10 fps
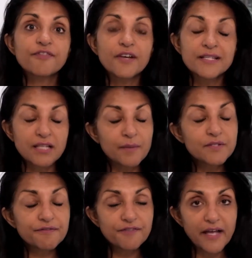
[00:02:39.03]
In terms
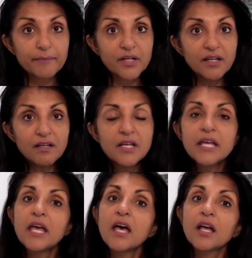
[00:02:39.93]
of fiber,
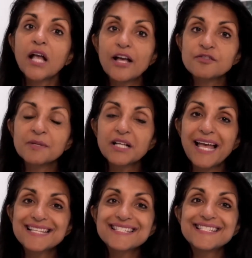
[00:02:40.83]
cow's milk
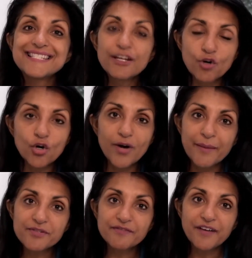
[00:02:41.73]
has 0
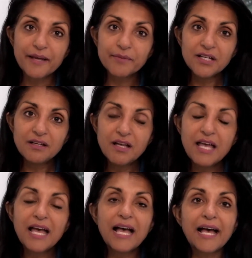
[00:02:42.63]
grams of fiber,
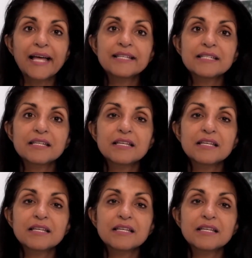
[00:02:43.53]
and